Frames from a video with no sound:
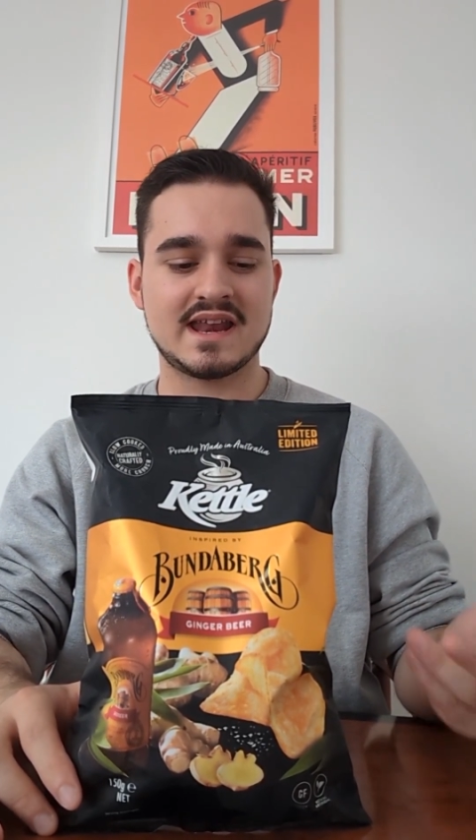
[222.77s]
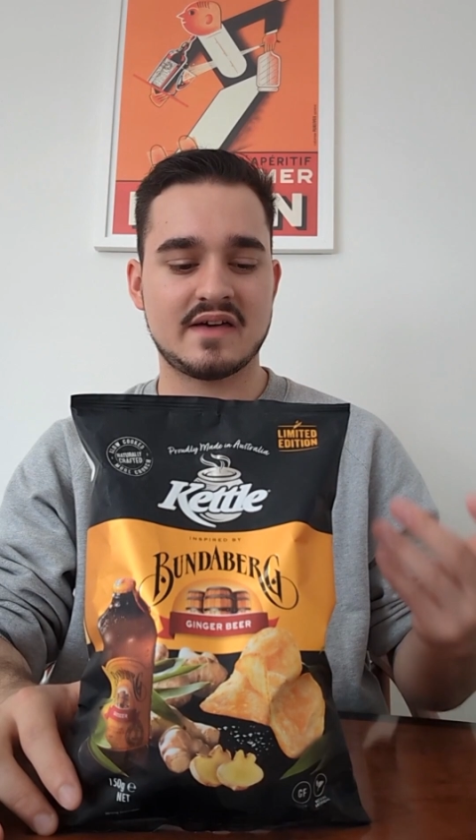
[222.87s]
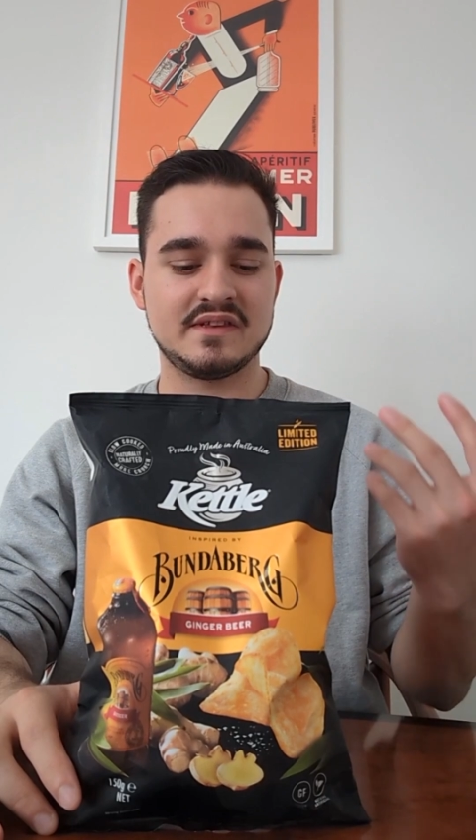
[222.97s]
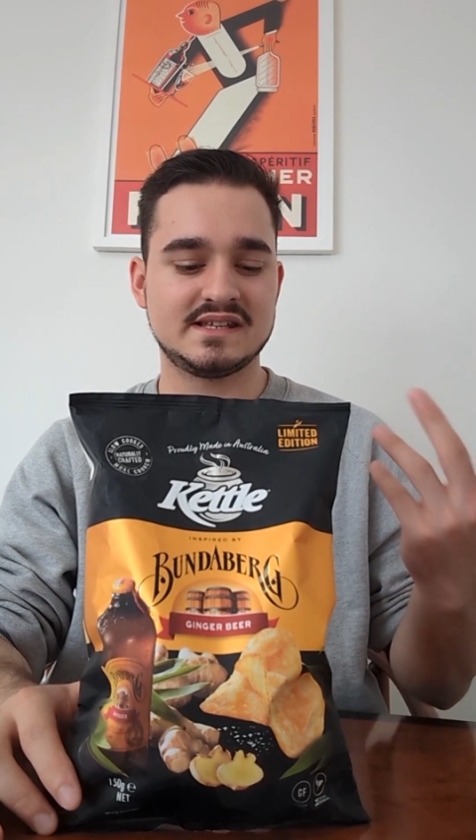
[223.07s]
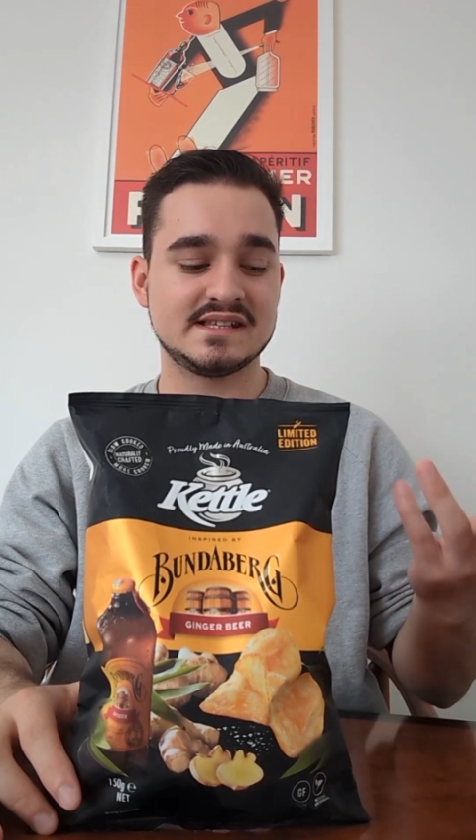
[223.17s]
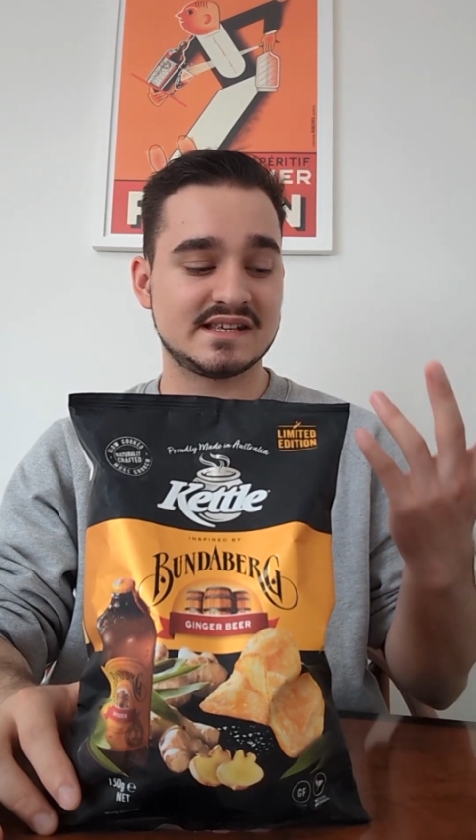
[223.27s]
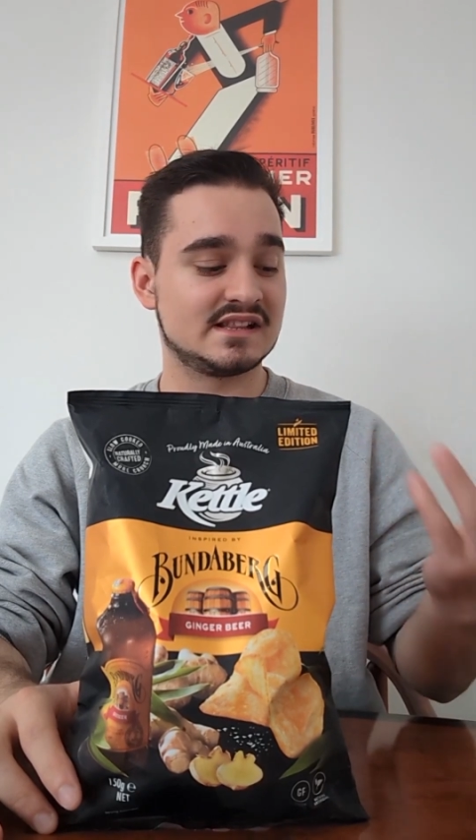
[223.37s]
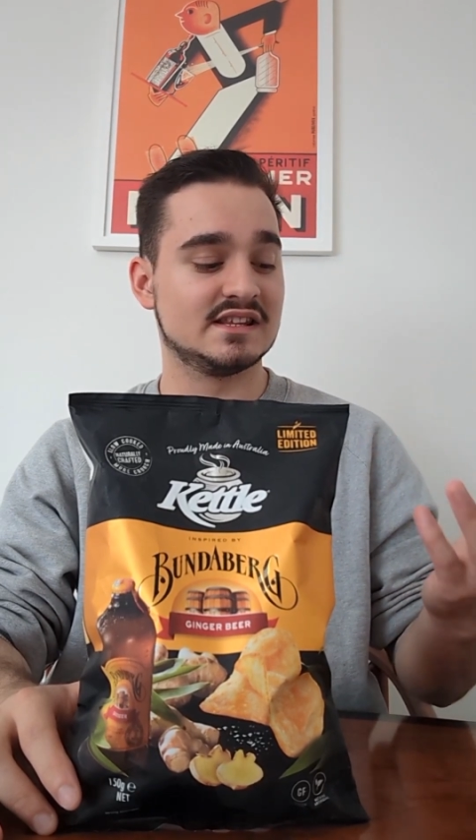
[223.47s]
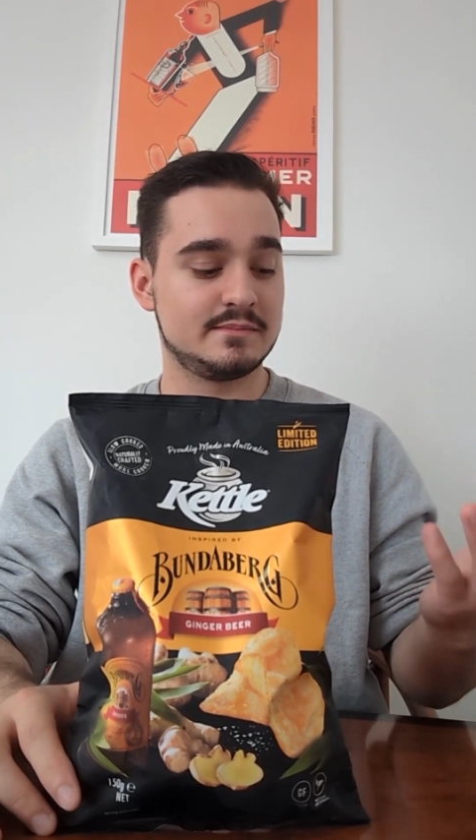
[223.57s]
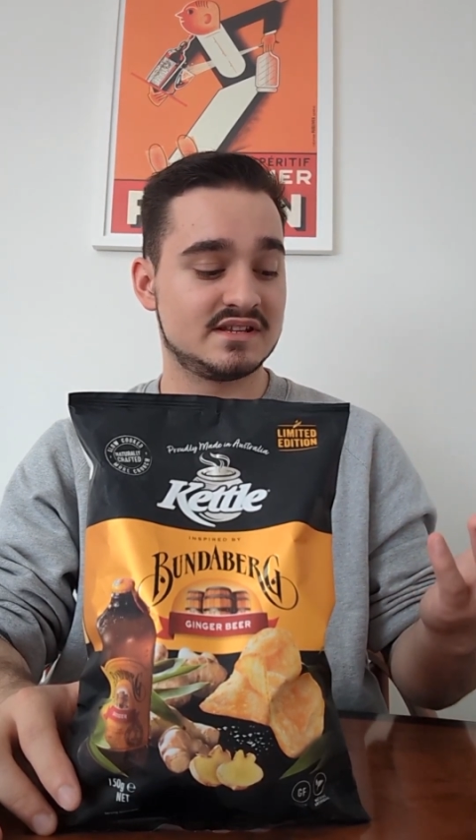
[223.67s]
Now, this is in a
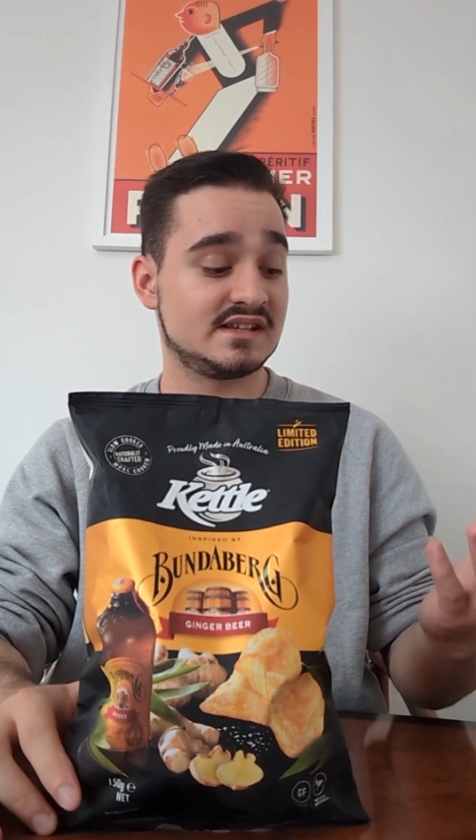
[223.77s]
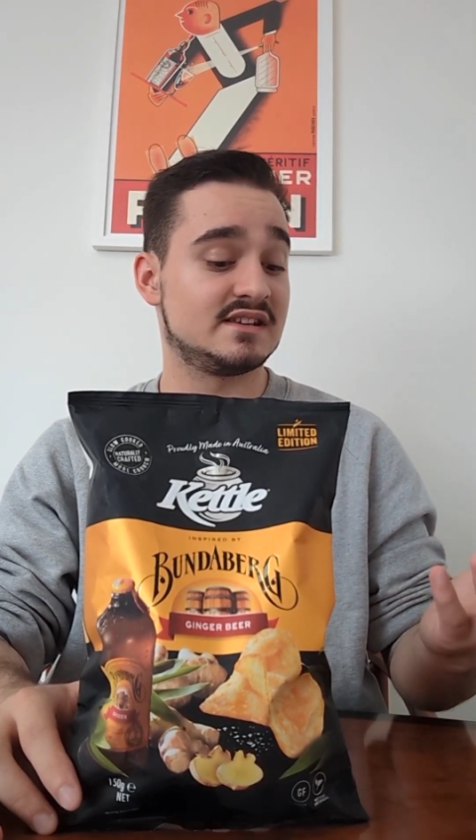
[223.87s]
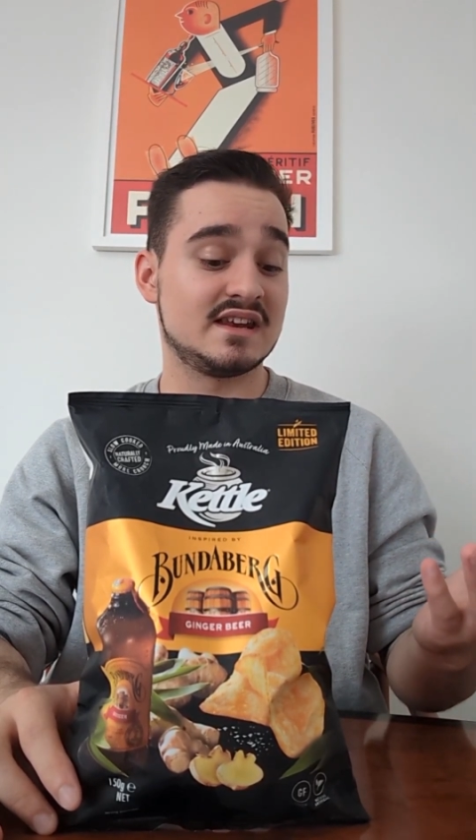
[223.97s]
limited